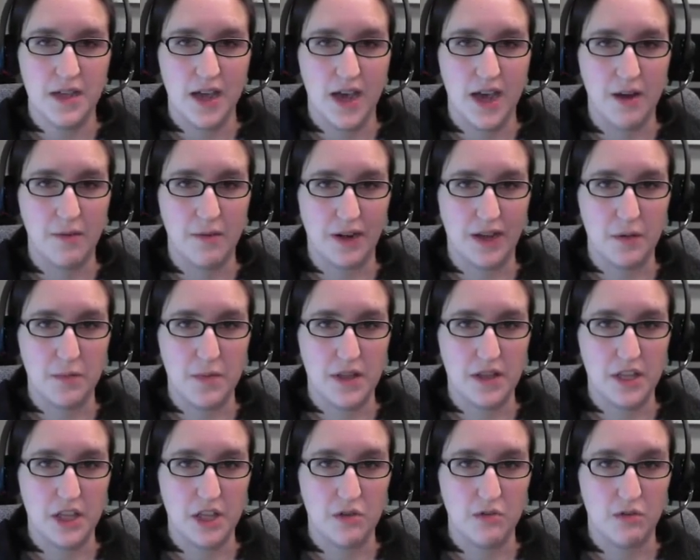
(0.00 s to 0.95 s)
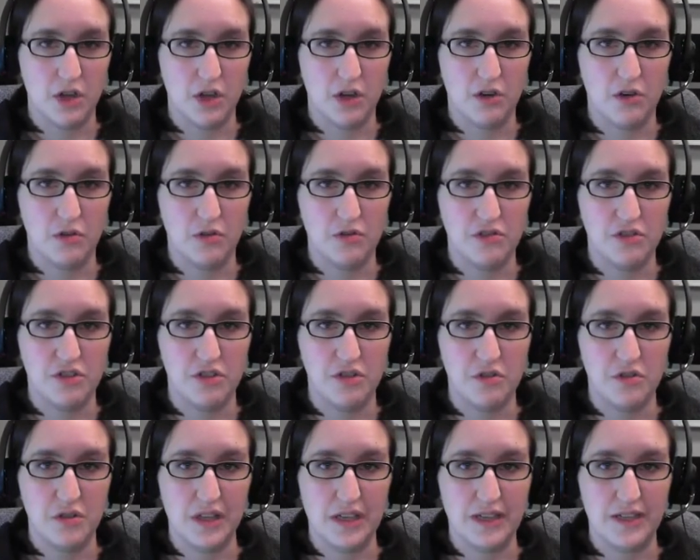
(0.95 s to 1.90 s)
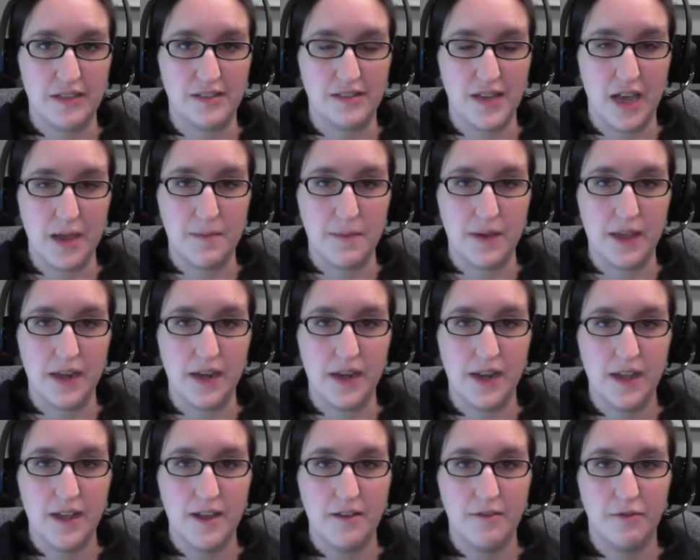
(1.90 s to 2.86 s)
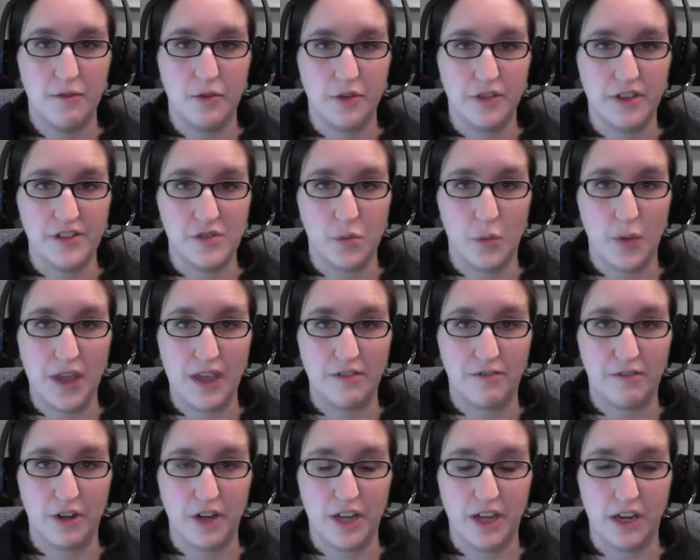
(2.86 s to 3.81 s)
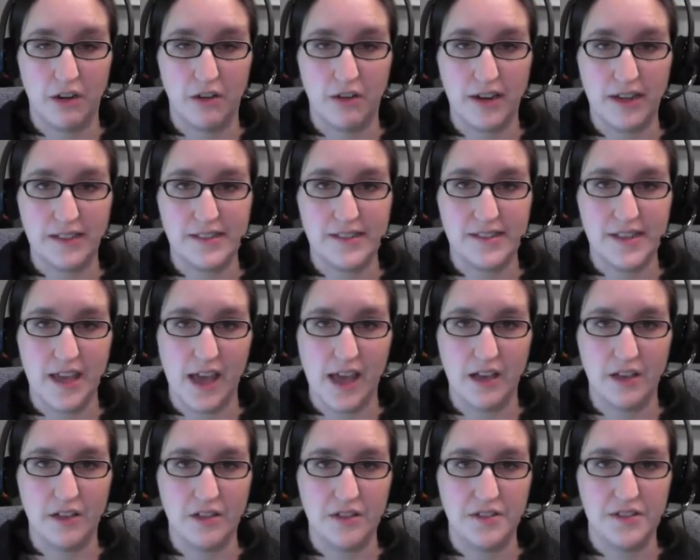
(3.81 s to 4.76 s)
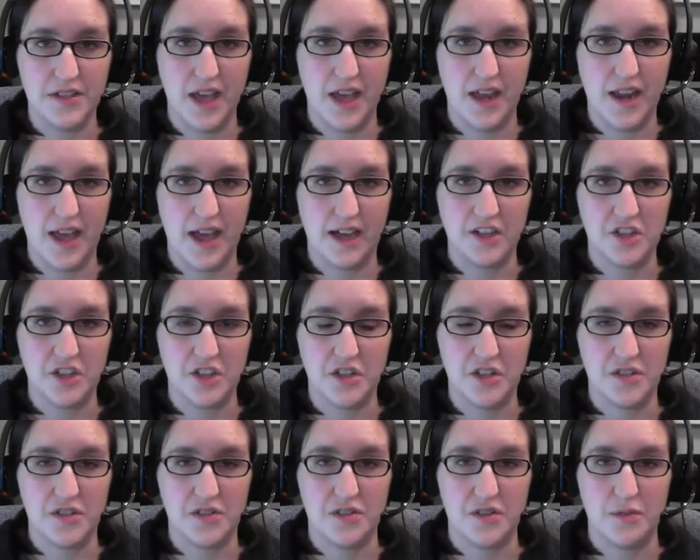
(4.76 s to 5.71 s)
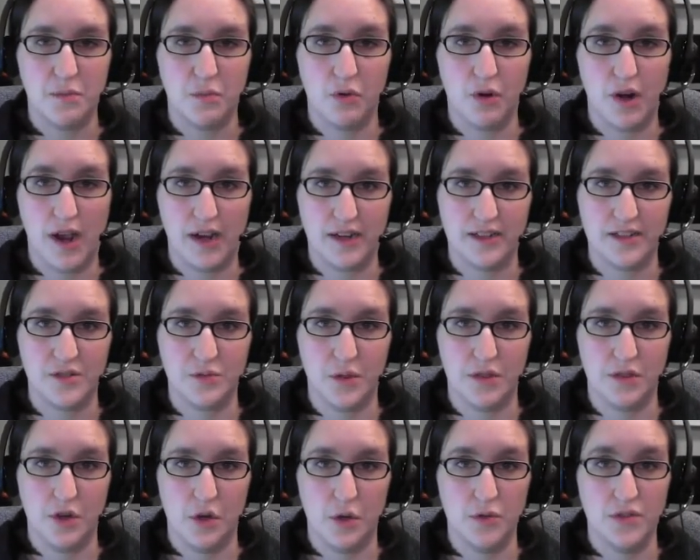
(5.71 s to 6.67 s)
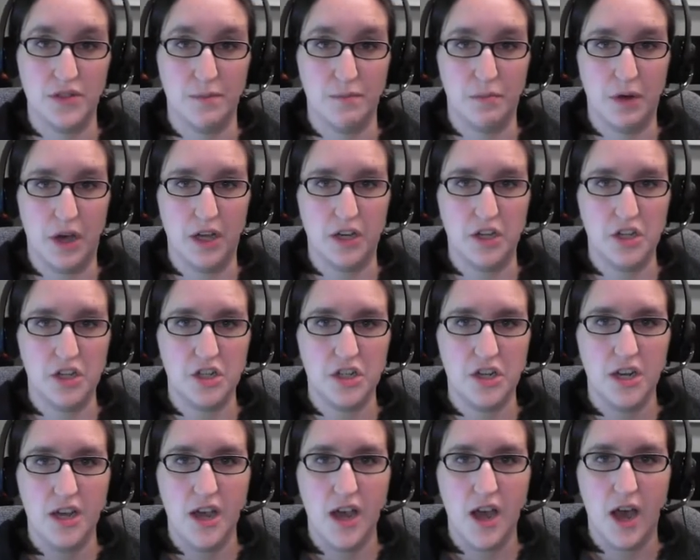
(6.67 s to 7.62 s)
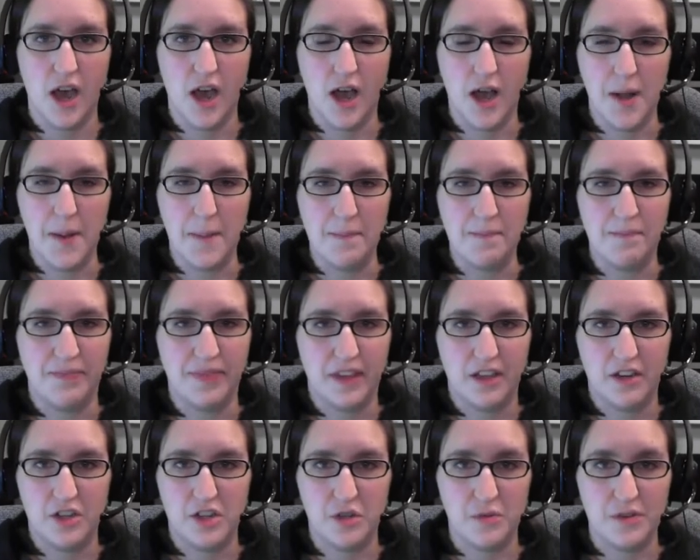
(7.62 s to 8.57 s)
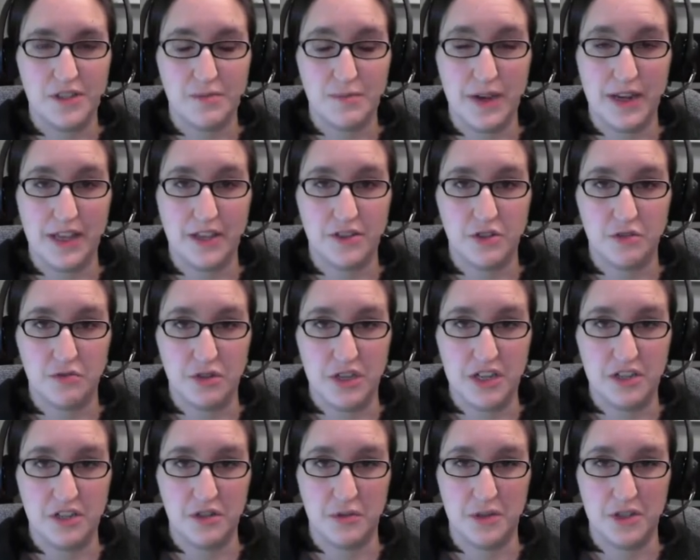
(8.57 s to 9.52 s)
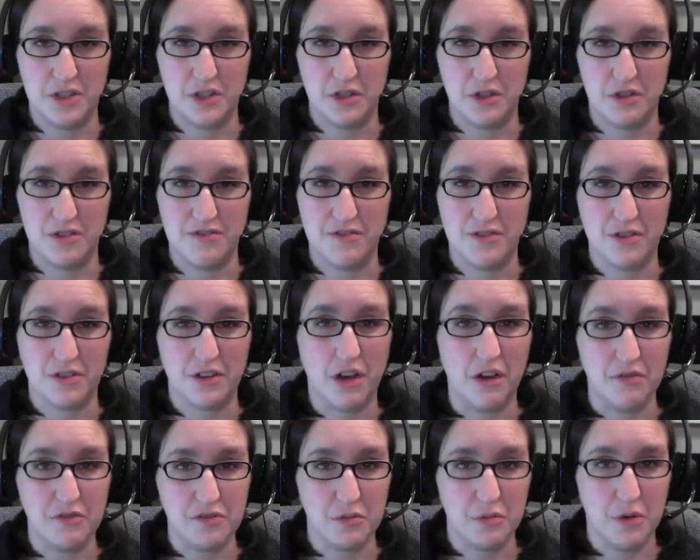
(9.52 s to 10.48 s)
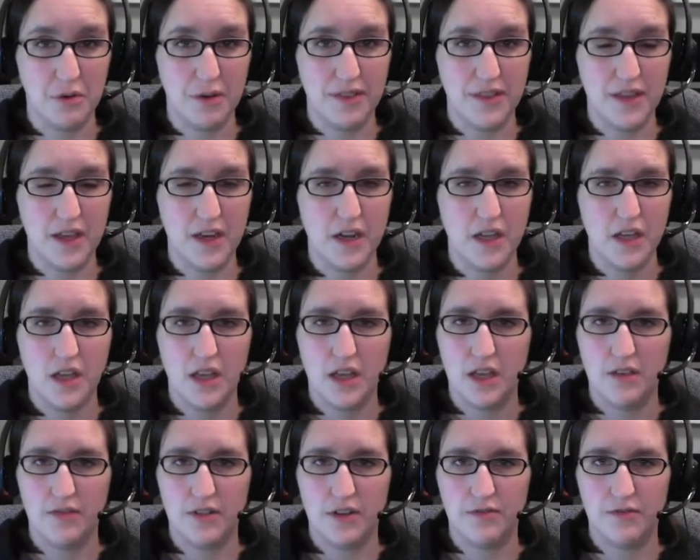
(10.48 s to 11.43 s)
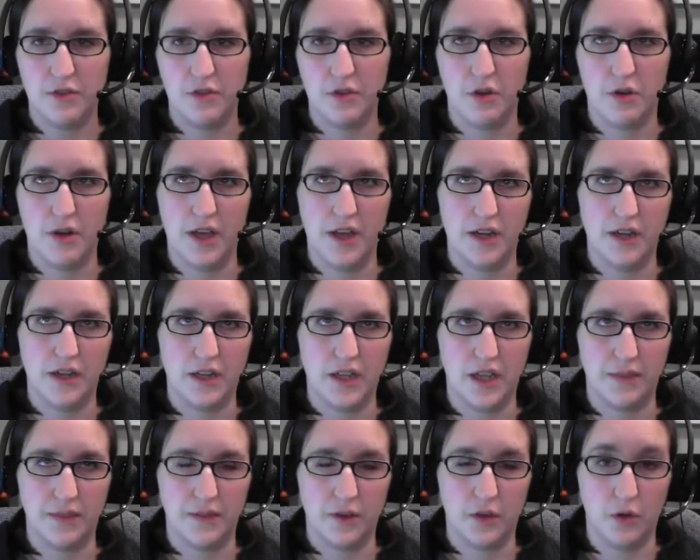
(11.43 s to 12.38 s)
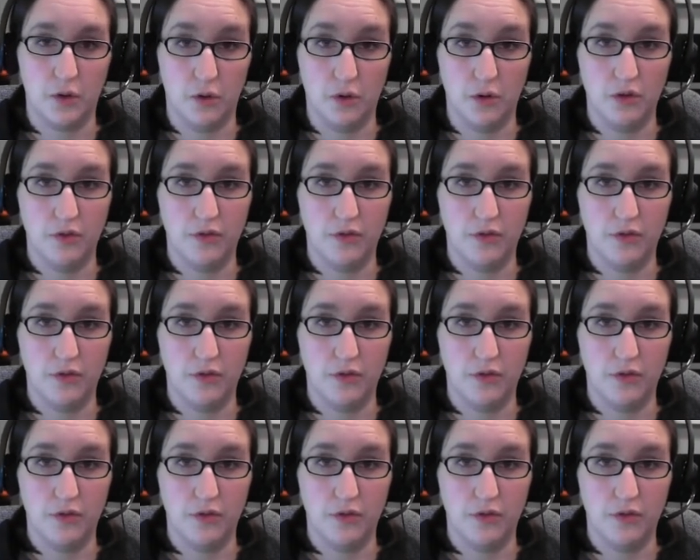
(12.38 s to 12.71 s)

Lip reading: I recommend that you go to the assignment for this week for hearing scales and actually just practice with those a bunch. Do as many as you need to until you feel comfortable with it. Even if you go ahead and get the goal